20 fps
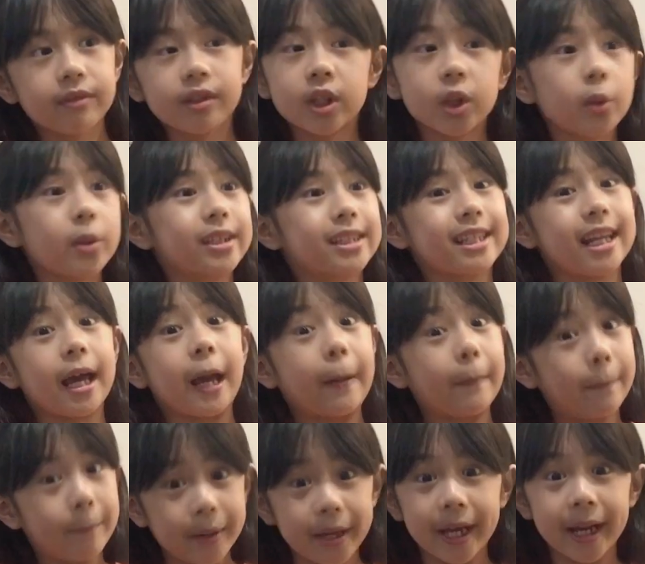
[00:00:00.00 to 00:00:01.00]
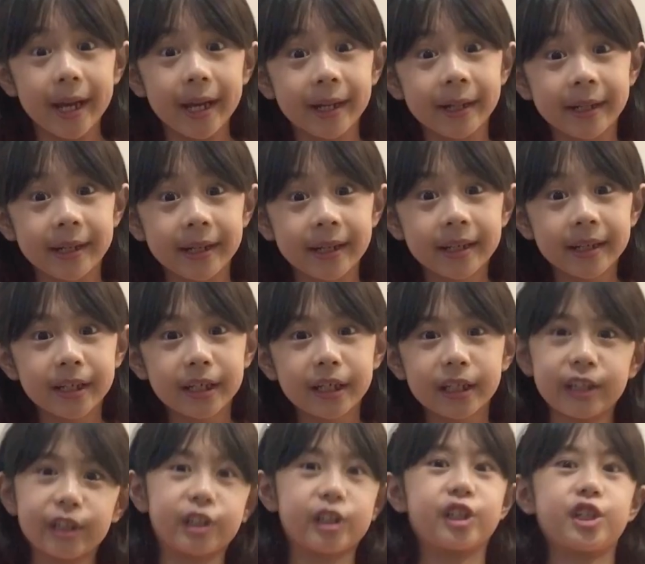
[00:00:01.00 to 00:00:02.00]
Even though he's like big,
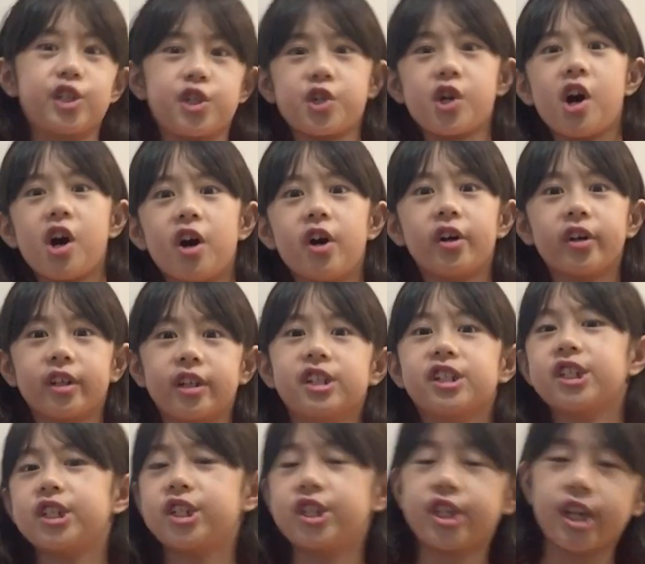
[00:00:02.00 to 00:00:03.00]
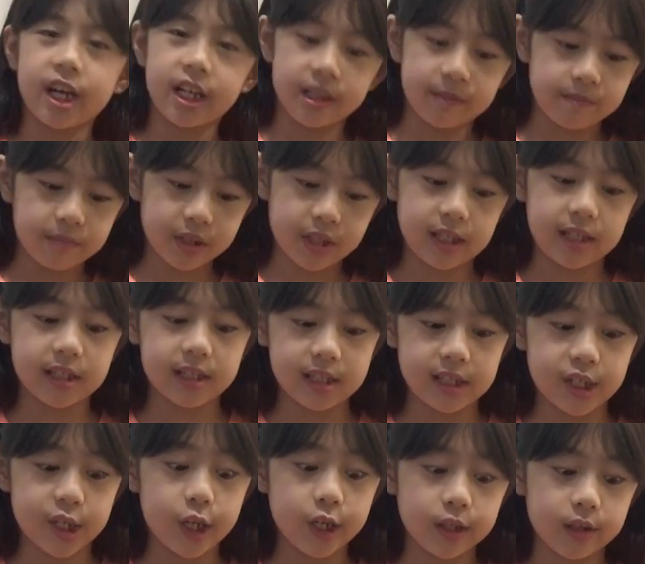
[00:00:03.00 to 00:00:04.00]
he looks strong, but
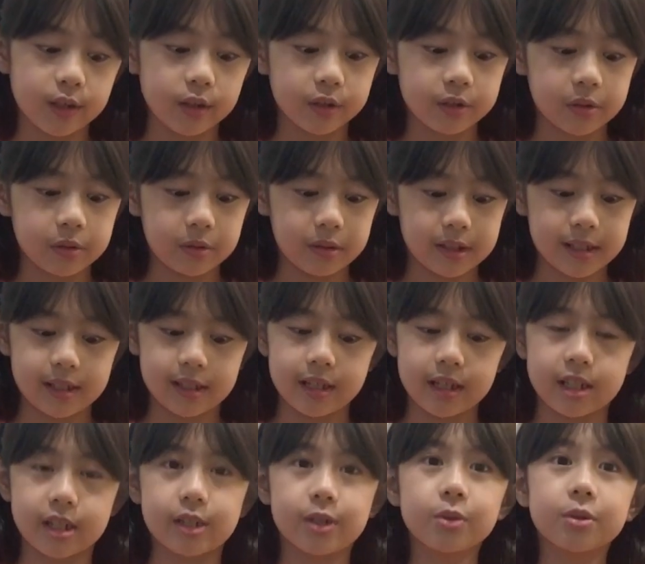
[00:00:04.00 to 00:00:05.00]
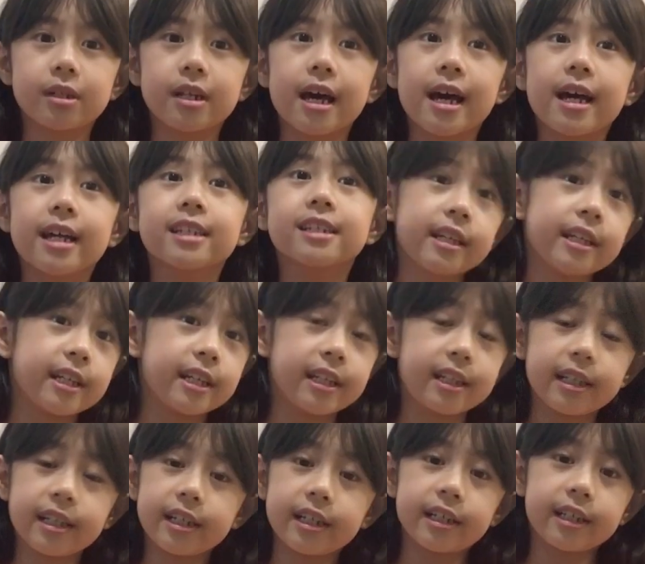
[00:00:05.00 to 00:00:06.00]
he's gentle to the students.
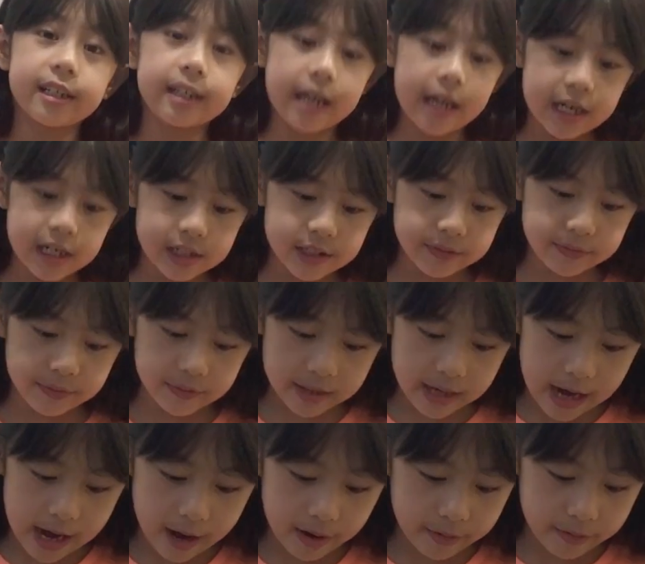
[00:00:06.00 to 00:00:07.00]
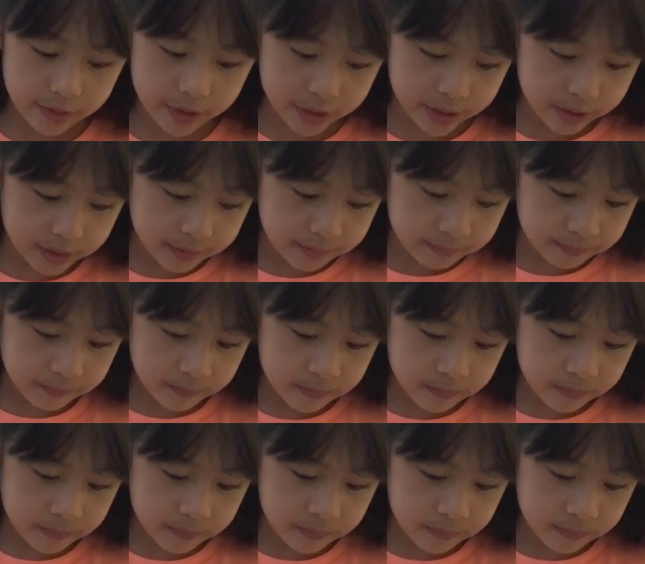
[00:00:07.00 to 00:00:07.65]
He cares for Harry.